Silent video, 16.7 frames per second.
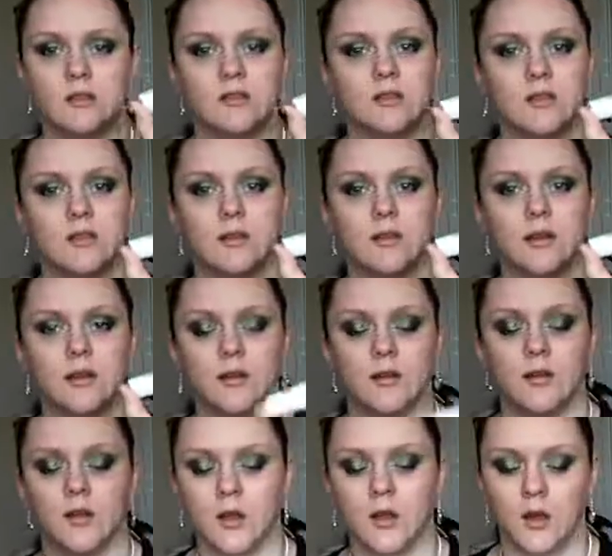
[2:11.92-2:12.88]

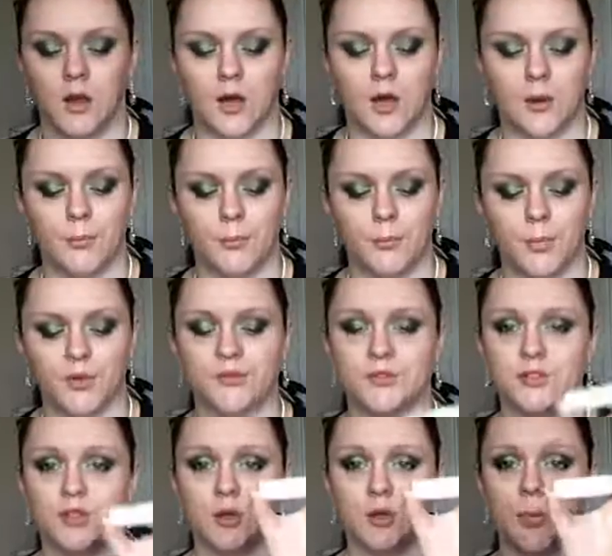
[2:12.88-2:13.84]
concealer,
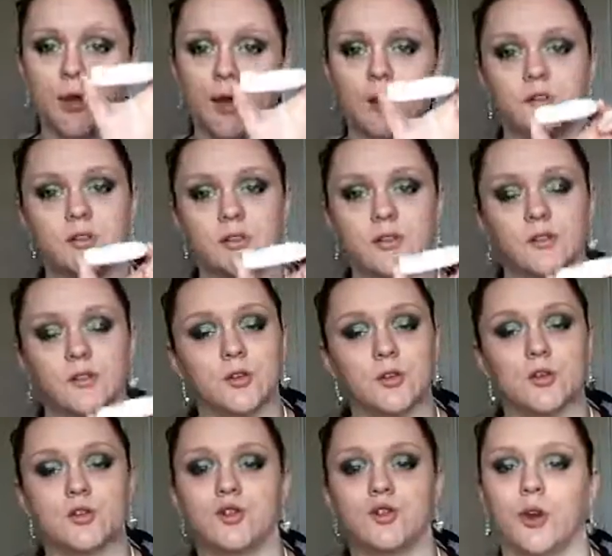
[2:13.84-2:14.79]
but for £2 it
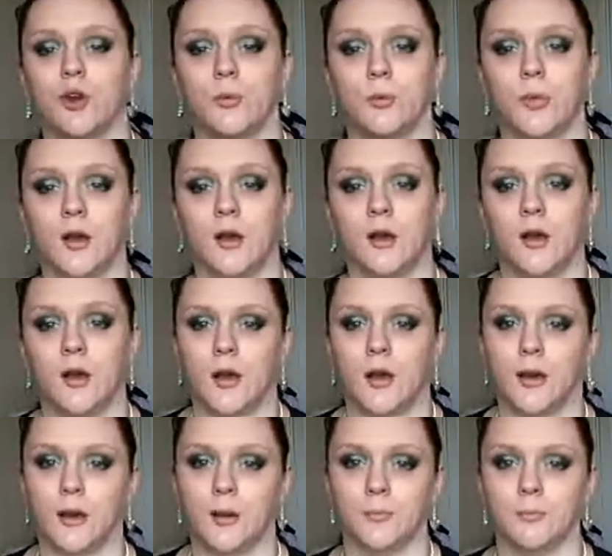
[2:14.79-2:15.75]
does a good job.
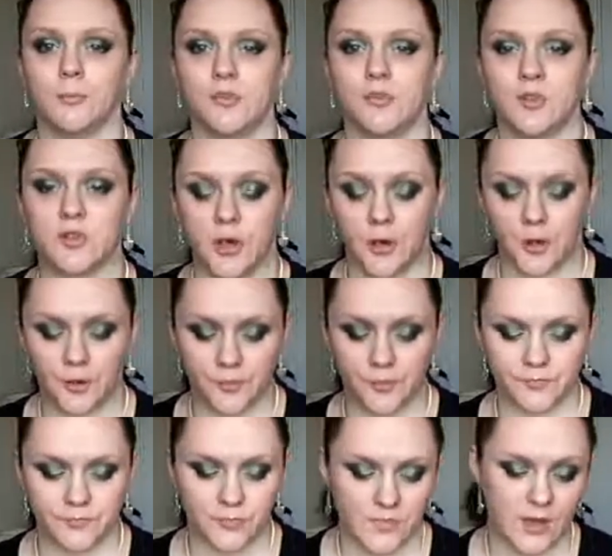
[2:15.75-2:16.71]

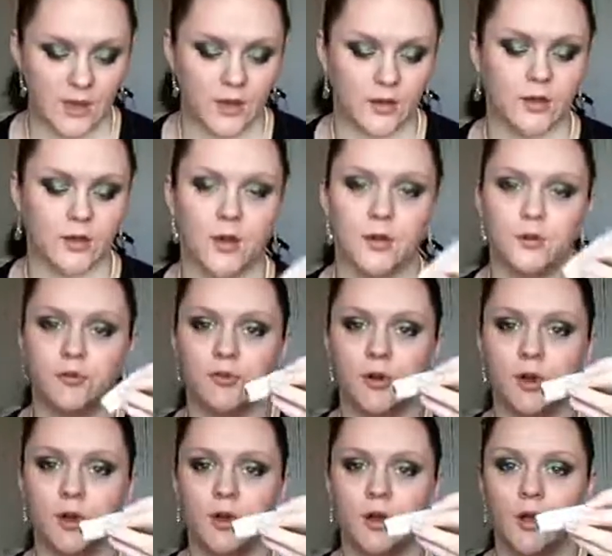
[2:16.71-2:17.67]
So yeah, kind
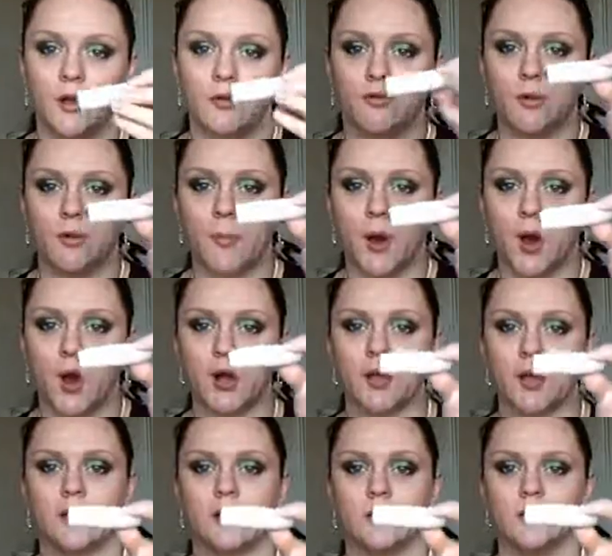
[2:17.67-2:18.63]
of for a
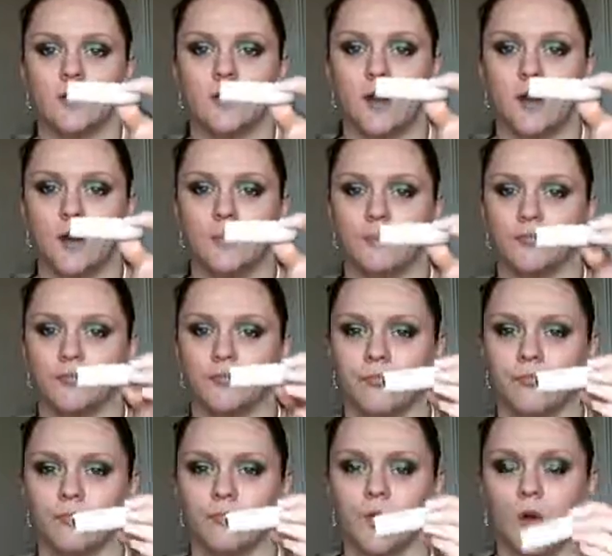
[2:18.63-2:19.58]
bargain,
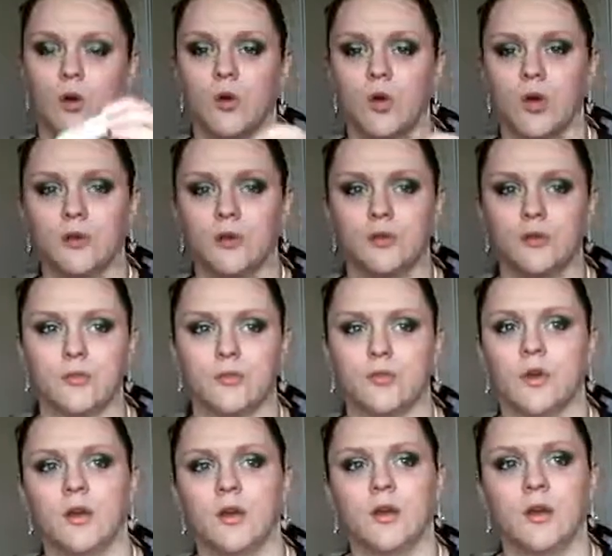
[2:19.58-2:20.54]
or kind
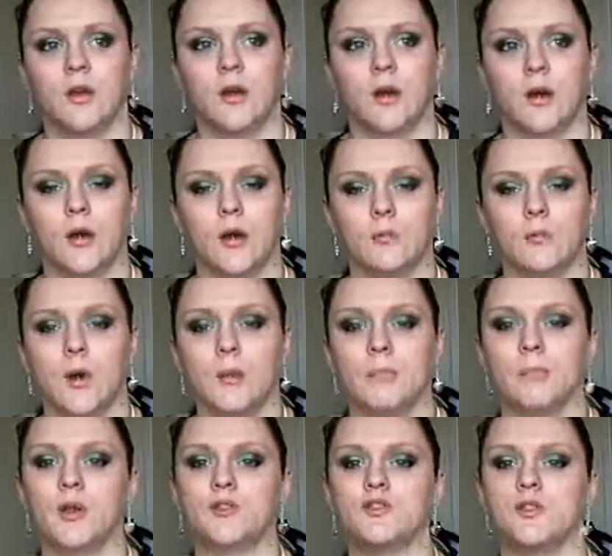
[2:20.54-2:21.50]
of
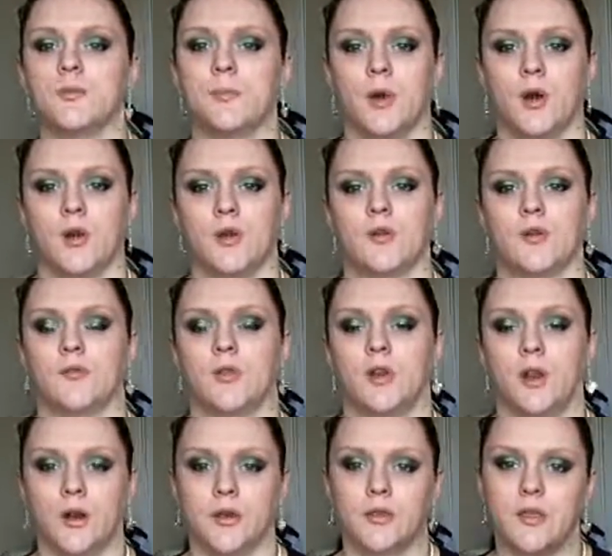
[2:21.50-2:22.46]
a budget buy, if
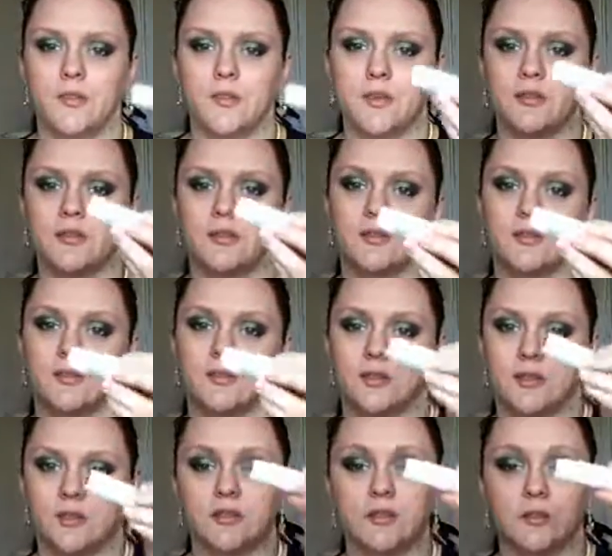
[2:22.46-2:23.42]
you like, then this is
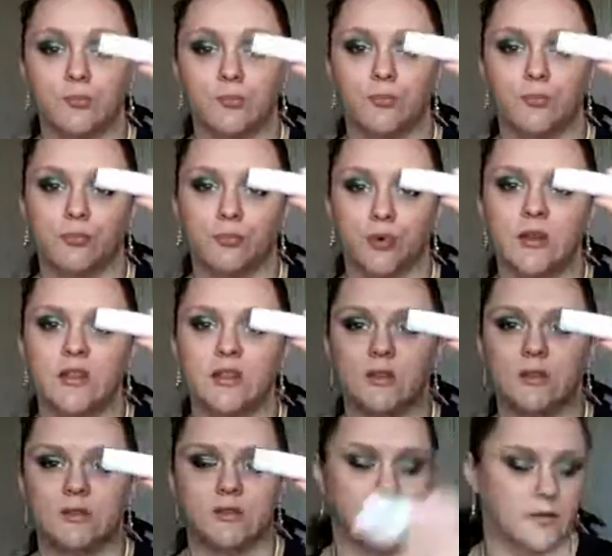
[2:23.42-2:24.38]

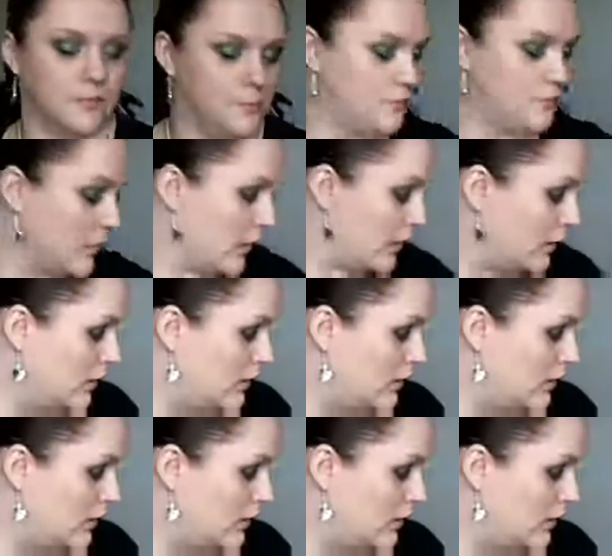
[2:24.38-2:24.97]
pretty decent.